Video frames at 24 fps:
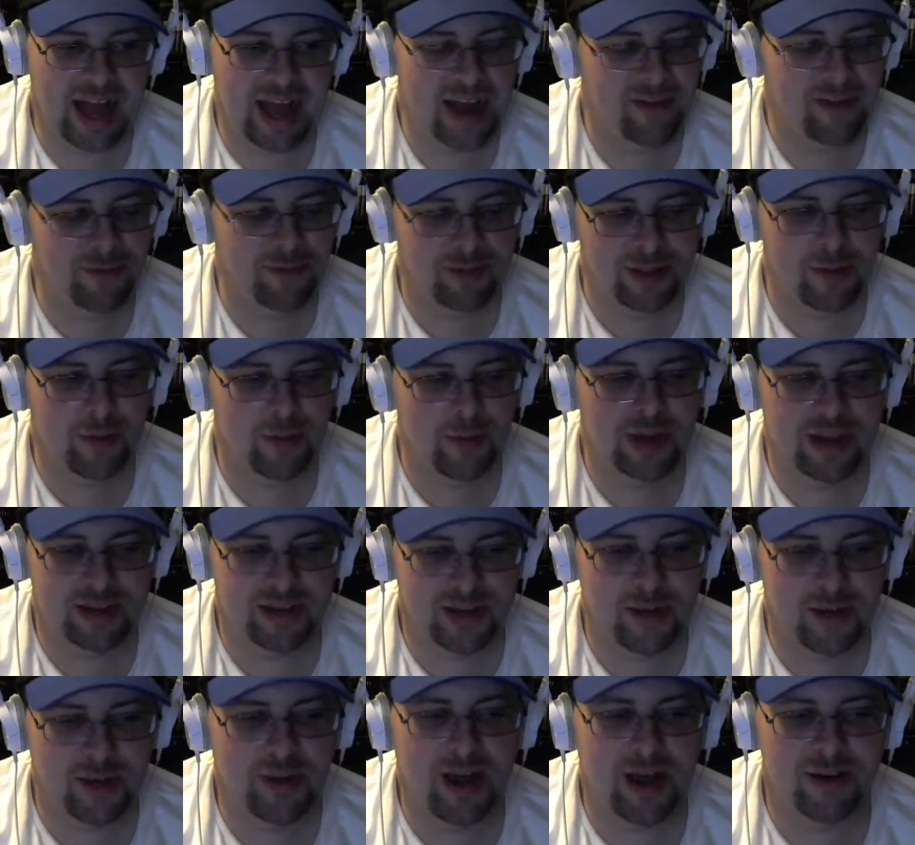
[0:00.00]
really
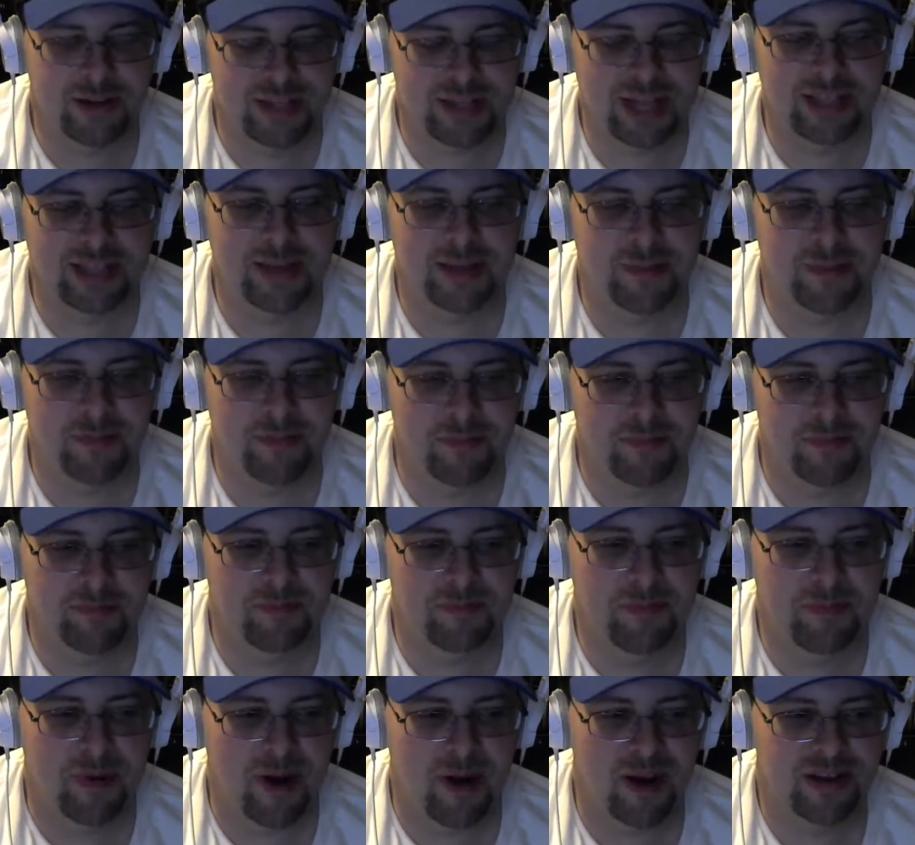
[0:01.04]
went outside the
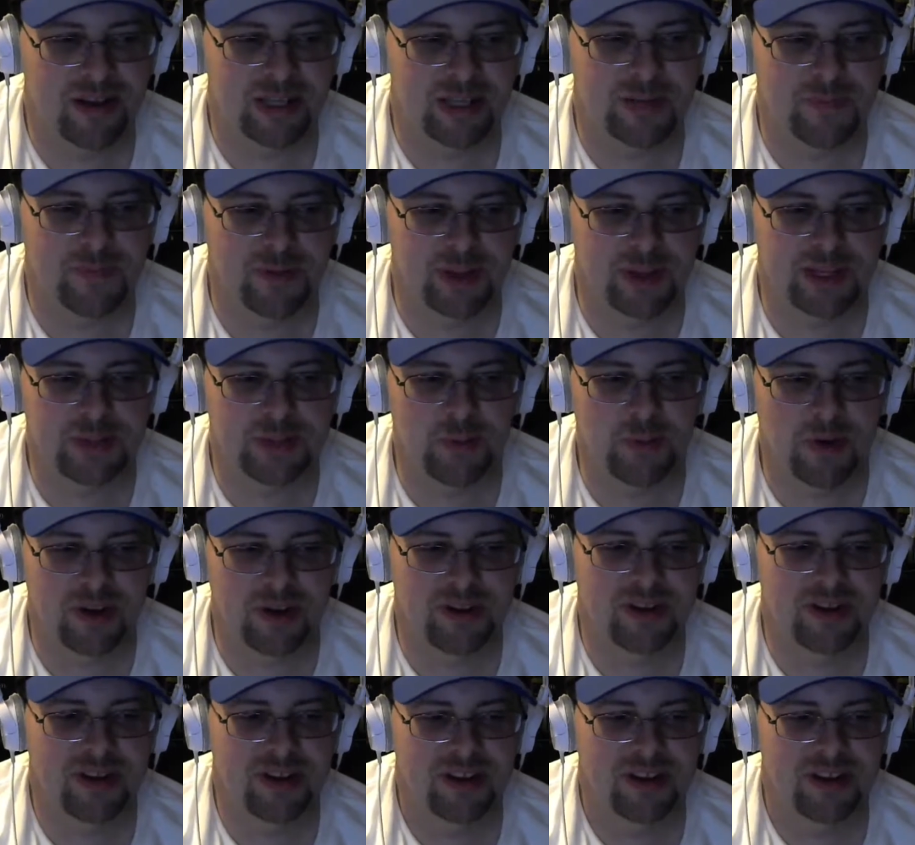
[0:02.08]
box for this one.